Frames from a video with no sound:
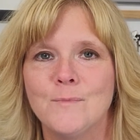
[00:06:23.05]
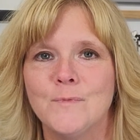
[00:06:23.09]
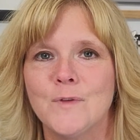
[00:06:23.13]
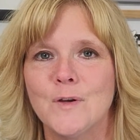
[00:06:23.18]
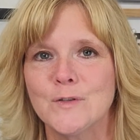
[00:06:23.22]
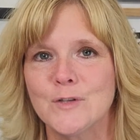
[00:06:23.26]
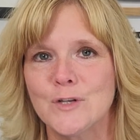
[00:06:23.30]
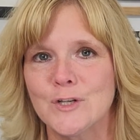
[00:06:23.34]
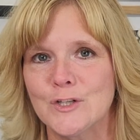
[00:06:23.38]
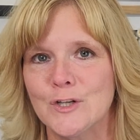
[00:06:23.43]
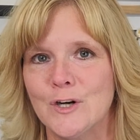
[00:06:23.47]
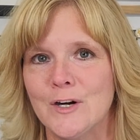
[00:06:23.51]

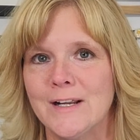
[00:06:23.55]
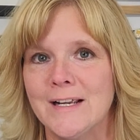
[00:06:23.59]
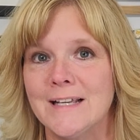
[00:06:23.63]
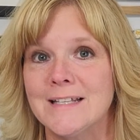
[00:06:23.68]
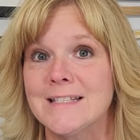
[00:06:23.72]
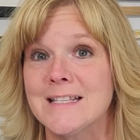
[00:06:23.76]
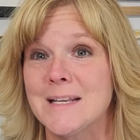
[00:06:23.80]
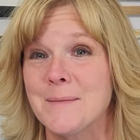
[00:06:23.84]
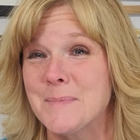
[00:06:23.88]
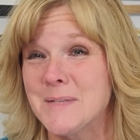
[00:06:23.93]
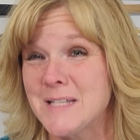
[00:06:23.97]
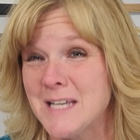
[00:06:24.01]
Those are starting
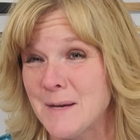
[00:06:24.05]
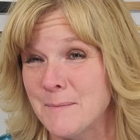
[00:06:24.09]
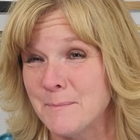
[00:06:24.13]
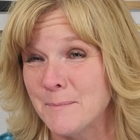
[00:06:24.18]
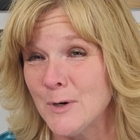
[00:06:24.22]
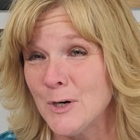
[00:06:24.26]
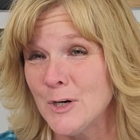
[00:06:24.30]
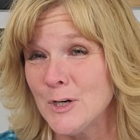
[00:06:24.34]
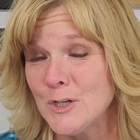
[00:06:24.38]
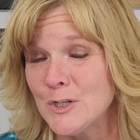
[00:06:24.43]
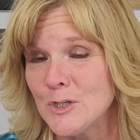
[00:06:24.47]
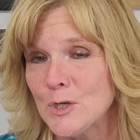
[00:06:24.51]
in
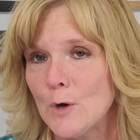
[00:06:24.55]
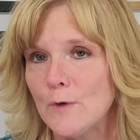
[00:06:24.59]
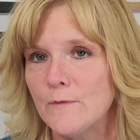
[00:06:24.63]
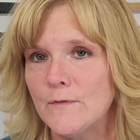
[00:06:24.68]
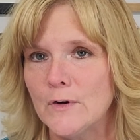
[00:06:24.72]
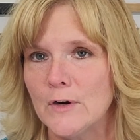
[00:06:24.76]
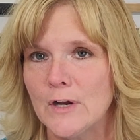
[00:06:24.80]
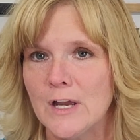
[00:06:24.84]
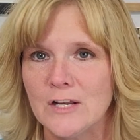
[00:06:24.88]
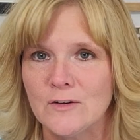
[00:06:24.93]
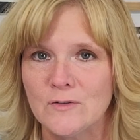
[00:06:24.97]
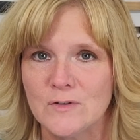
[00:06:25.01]
September, so
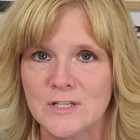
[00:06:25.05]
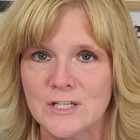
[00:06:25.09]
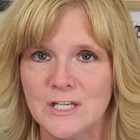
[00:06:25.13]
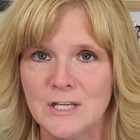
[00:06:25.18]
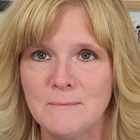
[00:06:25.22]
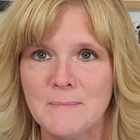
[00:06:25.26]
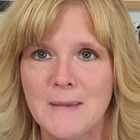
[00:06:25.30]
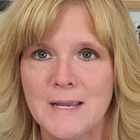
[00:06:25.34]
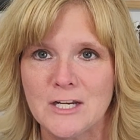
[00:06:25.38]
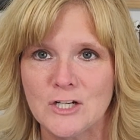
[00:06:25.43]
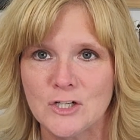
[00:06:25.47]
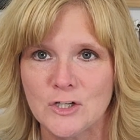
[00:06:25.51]
if you're
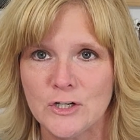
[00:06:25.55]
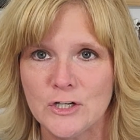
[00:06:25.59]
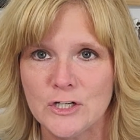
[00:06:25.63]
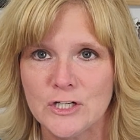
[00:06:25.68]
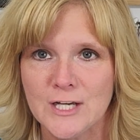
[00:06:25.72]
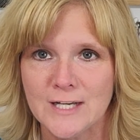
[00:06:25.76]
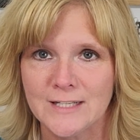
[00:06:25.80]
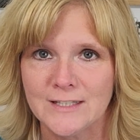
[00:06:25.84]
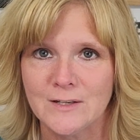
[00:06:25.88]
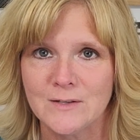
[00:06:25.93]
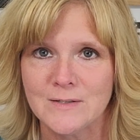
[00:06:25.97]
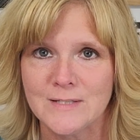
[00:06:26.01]
interested, make sure you
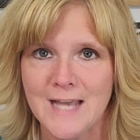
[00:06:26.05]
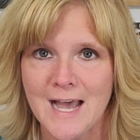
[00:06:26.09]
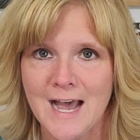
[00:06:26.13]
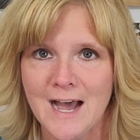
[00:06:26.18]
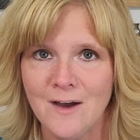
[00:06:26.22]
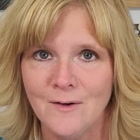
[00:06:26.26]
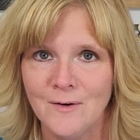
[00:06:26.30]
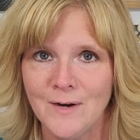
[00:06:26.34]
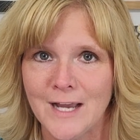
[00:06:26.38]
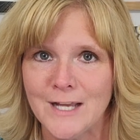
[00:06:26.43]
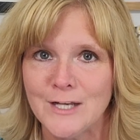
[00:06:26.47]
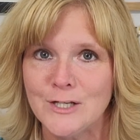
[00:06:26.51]
check those
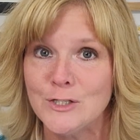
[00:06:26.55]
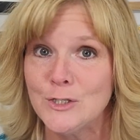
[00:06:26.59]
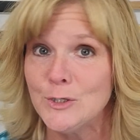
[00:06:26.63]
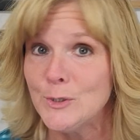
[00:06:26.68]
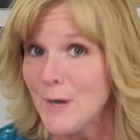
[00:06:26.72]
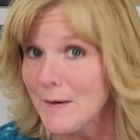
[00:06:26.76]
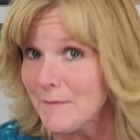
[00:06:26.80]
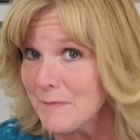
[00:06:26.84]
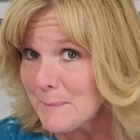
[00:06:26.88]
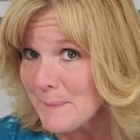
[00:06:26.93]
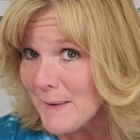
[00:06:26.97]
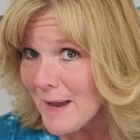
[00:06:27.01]
out. I
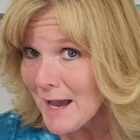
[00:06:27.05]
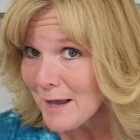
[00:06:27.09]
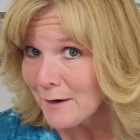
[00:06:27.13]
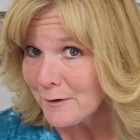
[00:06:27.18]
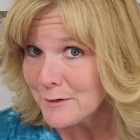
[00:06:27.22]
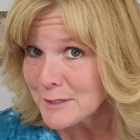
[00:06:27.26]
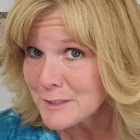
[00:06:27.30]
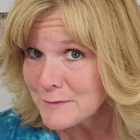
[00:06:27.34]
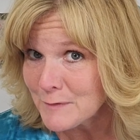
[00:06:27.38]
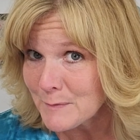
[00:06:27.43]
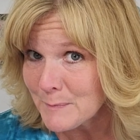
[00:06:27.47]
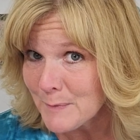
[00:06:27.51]
do have the
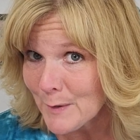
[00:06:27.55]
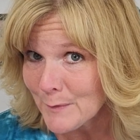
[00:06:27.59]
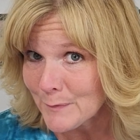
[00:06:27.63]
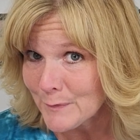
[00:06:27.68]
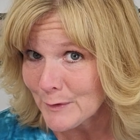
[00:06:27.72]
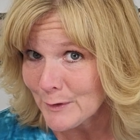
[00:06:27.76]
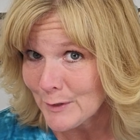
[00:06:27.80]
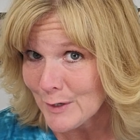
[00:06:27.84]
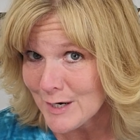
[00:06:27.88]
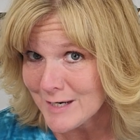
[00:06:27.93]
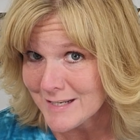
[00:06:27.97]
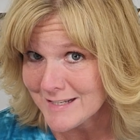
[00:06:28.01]
patterns for both
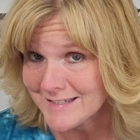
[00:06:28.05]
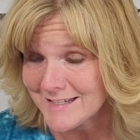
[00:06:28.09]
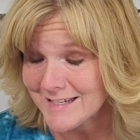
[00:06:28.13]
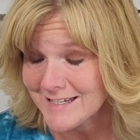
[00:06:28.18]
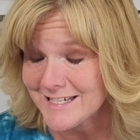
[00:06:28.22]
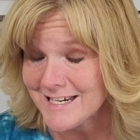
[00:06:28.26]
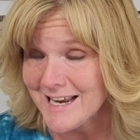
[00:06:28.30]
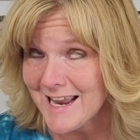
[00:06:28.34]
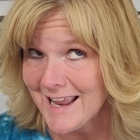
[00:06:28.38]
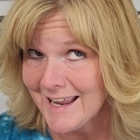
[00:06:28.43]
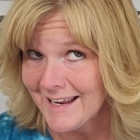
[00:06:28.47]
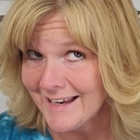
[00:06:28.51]
the cross
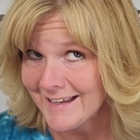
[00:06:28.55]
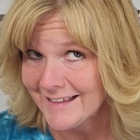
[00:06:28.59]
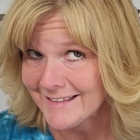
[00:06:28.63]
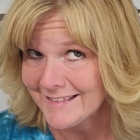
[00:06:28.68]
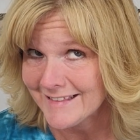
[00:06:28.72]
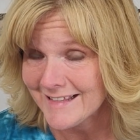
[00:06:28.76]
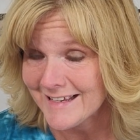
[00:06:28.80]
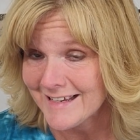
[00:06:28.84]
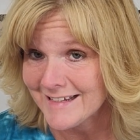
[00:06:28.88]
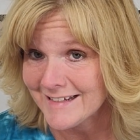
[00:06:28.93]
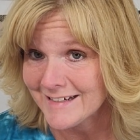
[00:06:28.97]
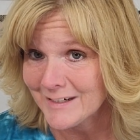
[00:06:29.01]
stitch
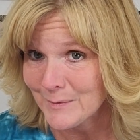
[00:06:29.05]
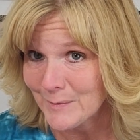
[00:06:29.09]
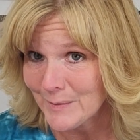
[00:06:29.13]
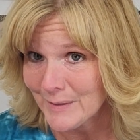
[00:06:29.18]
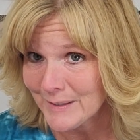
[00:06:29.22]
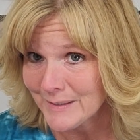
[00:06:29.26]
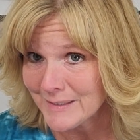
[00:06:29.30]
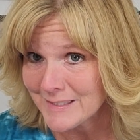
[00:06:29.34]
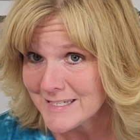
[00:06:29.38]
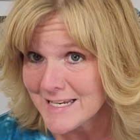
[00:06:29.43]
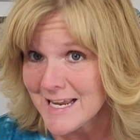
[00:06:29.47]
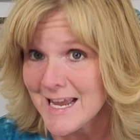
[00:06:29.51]
and the
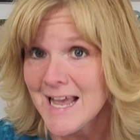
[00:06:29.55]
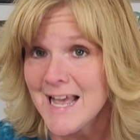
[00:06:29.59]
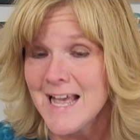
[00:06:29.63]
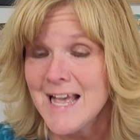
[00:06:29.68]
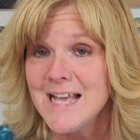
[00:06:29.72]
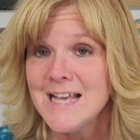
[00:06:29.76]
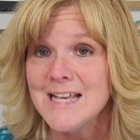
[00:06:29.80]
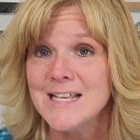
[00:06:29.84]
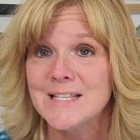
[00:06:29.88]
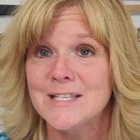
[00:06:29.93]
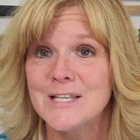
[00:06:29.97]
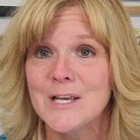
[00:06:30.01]
quilt,
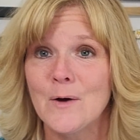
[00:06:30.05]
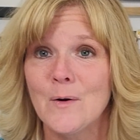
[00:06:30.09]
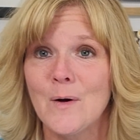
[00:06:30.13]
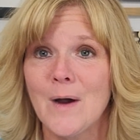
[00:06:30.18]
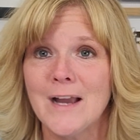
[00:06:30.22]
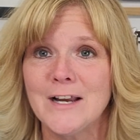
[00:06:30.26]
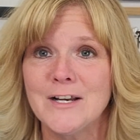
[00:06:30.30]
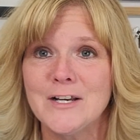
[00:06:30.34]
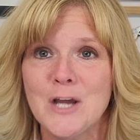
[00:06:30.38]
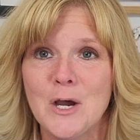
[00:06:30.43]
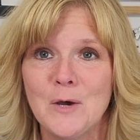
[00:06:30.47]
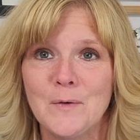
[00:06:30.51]
so
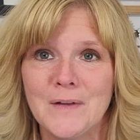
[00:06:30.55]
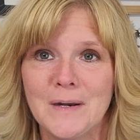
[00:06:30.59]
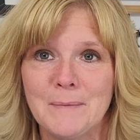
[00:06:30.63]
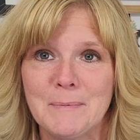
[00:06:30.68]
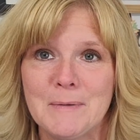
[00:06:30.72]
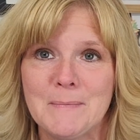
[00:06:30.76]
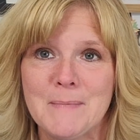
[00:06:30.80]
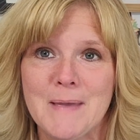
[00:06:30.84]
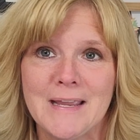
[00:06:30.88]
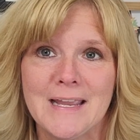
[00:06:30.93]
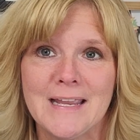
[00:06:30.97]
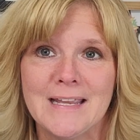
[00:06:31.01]
I know they'll
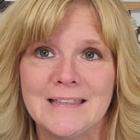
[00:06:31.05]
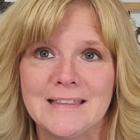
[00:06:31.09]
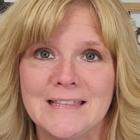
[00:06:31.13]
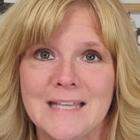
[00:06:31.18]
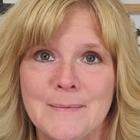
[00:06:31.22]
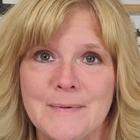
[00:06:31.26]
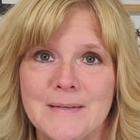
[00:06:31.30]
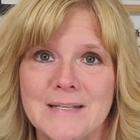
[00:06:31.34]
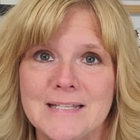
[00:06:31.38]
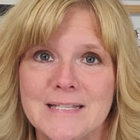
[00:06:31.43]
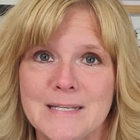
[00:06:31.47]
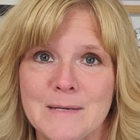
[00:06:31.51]
be making
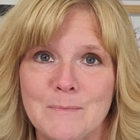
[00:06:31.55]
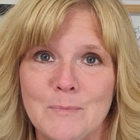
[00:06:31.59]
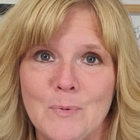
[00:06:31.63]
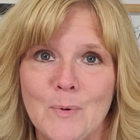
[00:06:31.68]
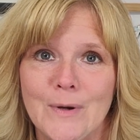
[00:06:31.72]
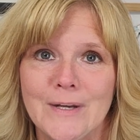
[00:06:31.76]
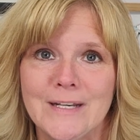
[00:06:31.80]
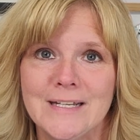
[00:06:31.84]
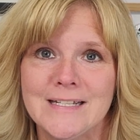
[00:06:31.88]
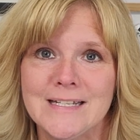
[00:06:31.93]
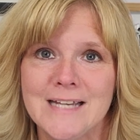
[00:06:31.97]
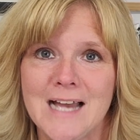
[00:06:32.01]
them at some
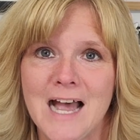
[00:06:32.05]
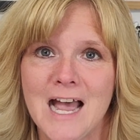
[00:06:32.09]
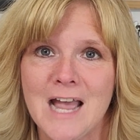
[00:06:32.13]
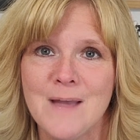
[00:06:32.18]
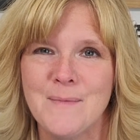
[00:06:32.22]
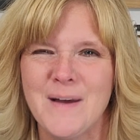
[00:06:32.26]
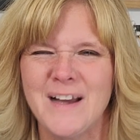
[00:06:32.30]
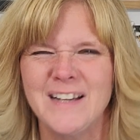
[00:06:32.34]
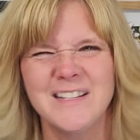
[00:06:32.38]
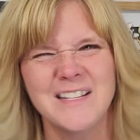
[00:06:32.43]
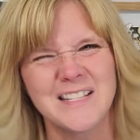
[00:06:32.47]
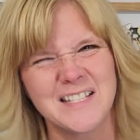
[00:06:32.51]
point in
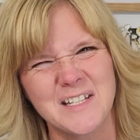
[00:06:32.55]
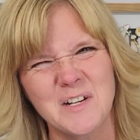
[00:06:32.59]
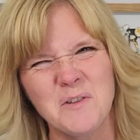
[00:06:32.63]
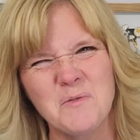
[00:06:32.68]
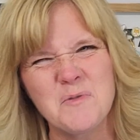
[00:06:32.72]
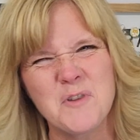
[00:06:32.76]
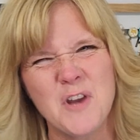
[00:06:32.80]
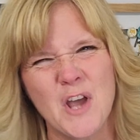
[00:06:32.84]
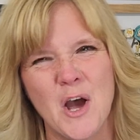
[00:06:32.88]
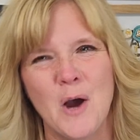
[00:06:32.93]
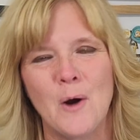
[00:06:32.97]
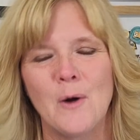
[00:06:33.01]
time. I just
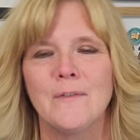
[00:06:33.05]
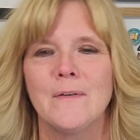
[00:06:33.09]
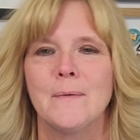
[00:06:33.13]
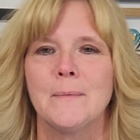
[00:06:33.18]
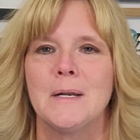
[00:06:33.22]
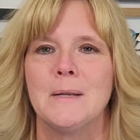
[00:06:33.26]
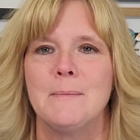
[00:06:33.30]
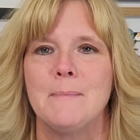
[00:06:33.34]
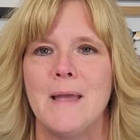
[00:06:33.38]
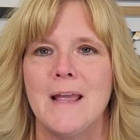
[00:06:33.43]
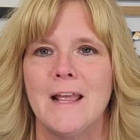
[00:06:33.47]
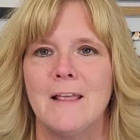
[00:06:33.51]
don't know if I'm
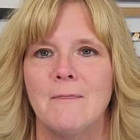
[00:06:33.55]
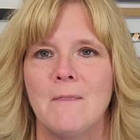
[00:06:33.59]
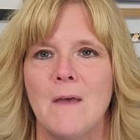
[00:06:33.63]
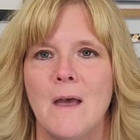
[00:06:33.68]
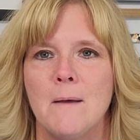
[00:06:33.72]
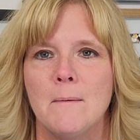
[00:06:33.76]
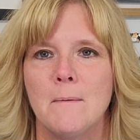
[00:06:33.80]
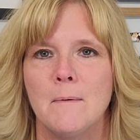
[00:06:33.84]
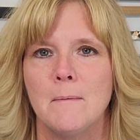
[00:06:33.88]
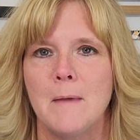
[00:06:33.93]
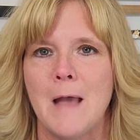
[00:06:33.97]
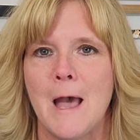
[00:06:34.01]
going to make
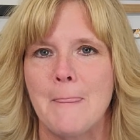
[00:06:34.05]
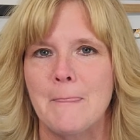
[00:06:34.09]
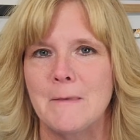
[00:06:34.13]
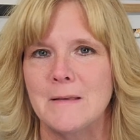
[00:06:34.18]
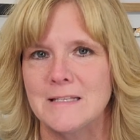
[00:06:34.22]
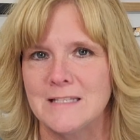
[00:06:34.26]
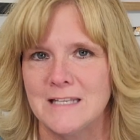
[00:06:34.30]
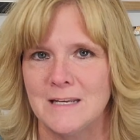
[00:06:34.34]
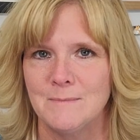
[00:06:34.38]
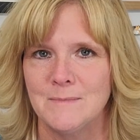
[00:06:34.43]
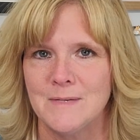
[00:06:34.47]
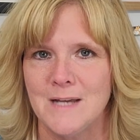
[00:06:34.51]
them at
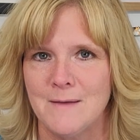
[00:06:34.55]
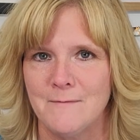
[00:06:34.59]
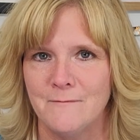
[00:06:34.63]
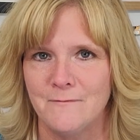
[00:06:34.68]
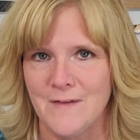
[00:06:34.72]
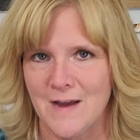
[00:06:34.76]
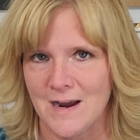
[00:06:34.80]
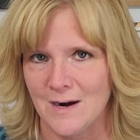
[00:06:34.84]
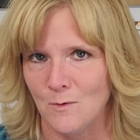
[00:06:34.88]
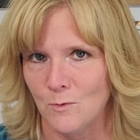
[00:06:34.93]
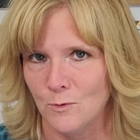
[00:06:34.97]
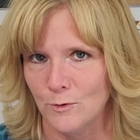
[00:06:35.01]
the same time
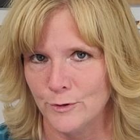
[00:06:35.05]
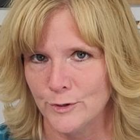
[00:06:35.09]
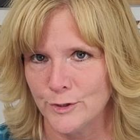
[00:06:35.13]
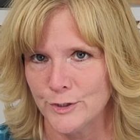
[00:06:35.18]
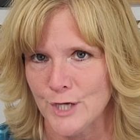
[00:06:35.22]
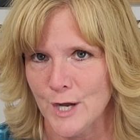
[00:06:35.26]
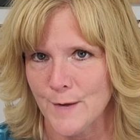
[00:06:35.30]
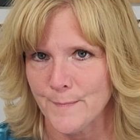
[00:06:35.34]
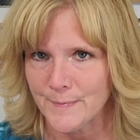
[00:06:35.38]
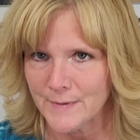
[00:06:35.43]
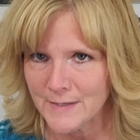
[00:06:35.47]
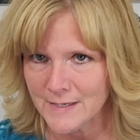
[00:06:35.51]
Fat Quarter
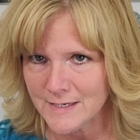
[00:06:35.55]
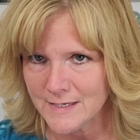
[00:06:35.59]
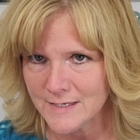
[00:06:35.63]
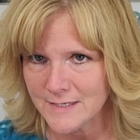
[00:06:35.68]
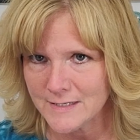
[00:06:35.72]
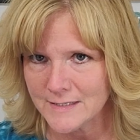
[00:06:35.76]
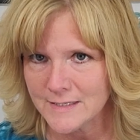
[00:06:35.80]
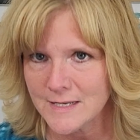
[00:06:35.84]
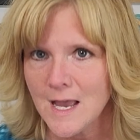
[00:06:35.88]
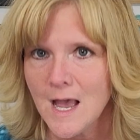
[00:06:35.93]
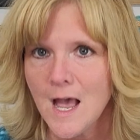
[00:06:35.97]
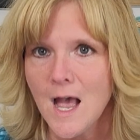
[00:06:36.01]
Shop
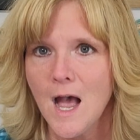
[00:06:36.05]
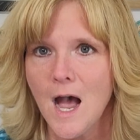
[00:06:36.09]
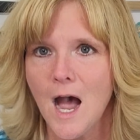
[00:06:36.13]
is.